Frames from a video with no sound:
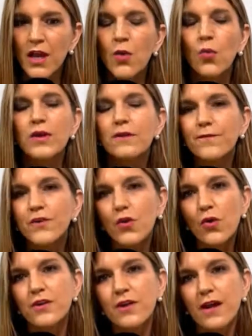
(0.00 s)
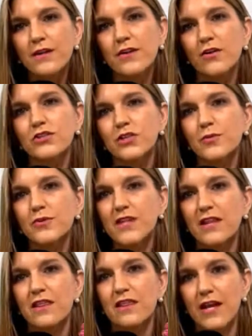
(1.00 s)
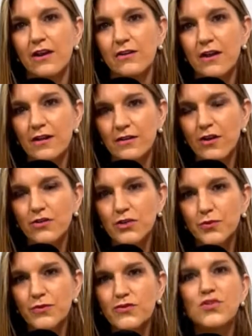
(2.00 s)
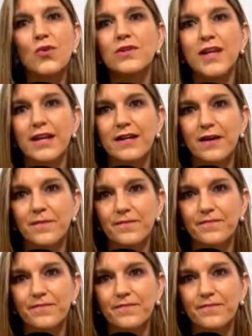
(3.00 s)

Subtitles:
What if your non-negotiables and their non-negotiables don't line up?